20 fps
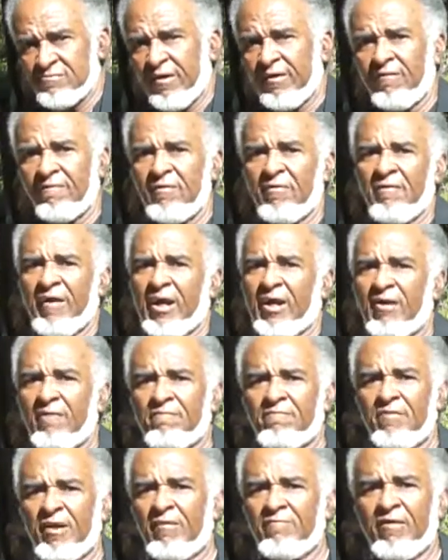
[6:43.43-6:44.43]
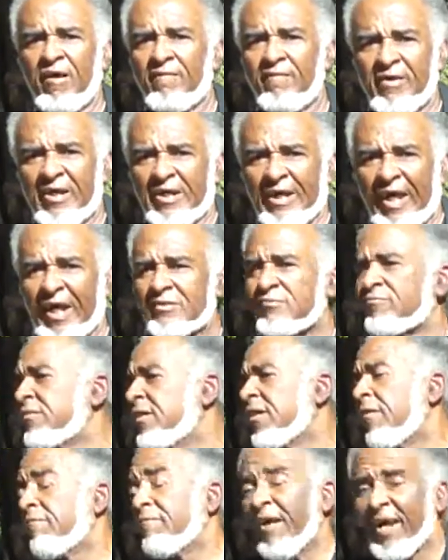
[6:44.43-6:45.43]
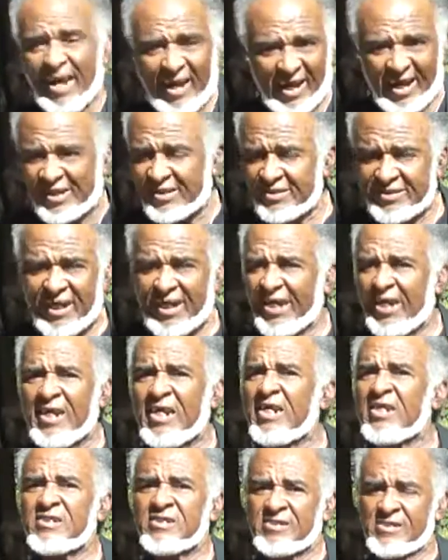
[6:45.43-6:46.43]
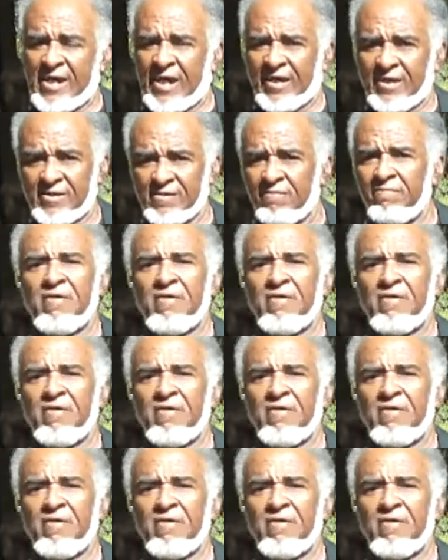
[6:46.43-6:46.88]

Why don't we wake up and, and realize we are past that age now?